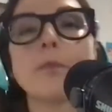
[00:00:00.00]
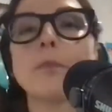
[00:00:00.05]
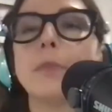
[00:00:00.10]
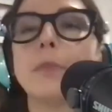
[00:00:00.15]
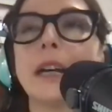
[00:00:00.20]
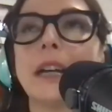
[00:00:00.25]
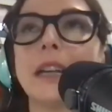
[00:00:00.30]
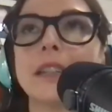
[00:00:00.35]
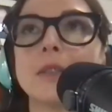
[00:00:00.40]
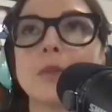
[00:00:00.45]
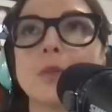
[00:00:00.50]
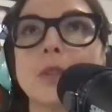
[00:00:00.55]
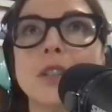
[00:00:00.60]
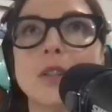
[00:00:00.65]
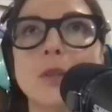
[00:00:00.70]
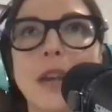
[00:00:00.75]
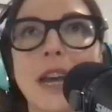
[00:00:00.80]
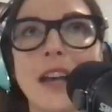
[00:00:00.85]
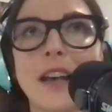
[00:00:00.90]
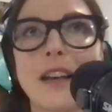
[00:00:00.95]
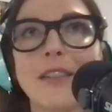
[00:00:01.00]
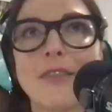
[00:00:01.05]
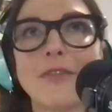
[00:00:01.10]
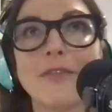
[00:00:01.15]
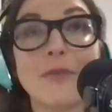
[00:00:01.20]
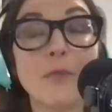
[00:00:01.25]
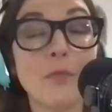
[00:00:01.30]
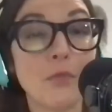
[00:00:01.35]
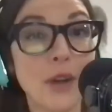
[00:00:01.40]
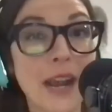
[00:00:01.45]
but we do have
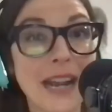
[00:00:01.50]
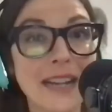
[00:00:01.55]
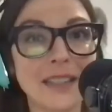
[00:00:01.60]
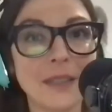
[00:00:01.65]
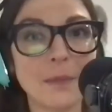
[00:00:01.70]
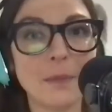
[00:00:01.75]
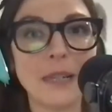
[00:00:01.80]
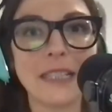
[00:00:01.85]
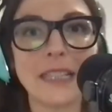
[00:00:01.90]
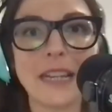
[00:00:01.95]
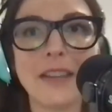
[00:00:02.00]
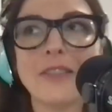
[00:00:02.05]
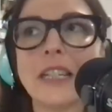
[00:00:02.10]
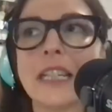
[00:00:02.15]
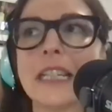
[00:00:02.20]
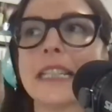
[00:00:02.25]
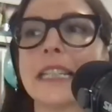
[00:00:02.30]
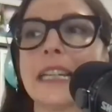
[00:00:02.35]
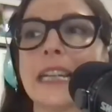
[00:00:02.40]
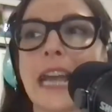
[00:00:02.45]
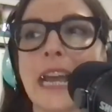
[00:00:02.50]
practice-based evidence and